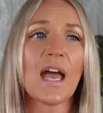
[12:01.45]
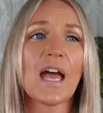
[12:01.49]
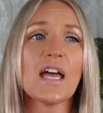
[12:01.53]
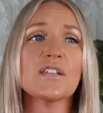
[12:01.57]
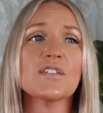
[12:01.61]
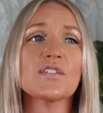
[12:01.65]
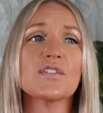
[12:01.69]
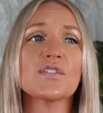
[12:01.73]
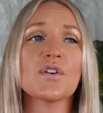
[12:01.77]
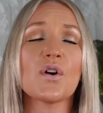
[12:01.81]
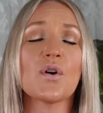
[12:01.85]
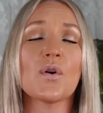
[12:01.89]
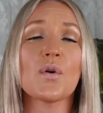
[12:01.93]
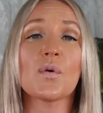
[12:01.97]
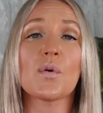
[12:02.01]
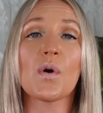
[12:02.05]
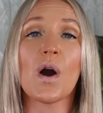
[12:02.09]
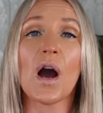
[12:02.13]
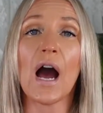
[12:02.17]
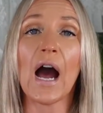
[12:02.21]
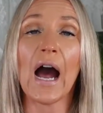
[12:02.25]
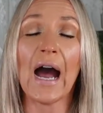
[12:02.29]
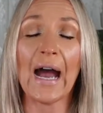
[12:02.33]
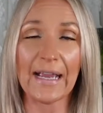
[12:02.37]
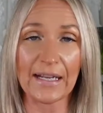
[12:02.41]
And
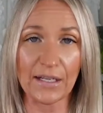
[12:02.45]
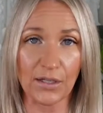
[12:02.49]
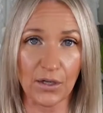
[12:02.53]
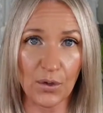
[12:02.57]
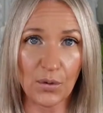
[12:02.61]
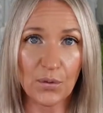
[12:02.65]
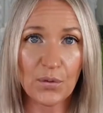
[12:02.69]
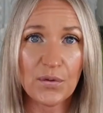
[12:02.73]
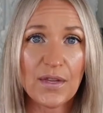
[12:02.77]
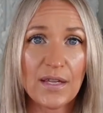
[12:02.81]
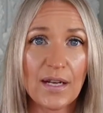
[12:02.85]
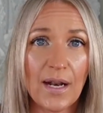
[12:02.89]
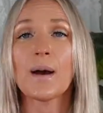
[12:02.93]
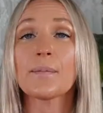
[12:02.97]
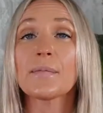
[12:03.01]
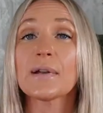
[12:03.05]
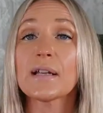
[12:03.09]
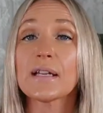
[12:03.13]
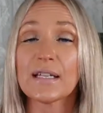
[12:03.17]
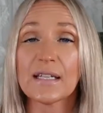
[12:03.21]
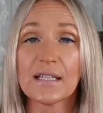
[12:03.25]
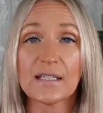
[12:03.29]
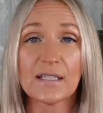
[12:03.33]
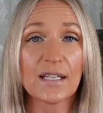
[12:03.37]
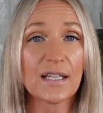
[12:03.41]
so I know that I'm
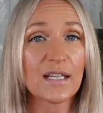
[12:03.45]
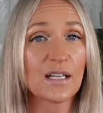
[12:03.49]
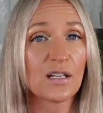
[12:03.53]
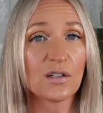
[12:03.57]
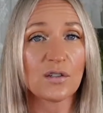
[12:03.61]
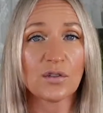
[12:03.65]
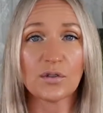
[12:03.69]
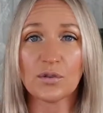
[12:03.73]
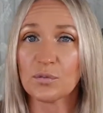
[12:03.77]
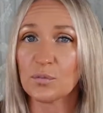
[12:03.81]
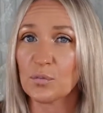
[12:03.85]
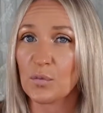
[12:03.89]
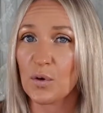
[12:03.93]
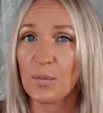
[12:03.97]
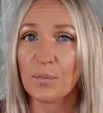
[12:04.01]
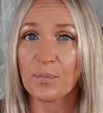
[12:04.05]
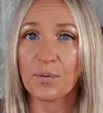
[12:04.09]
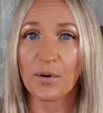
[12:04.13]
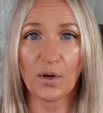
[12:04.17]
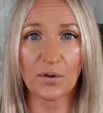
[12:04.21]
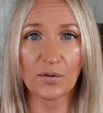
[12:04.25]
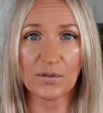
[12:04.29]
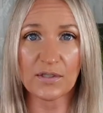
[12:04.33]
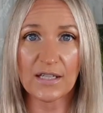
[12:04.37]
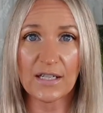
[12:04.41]
going to need to include more
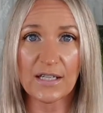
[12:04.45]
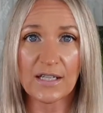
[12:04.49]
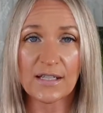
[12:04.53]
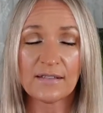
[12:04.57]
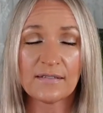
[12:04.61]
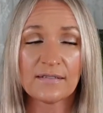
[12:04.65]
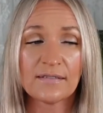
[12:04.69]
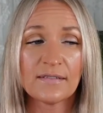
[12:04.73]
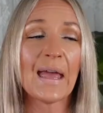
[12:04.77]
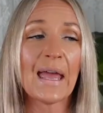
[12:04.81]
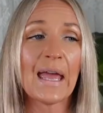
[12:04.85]
protein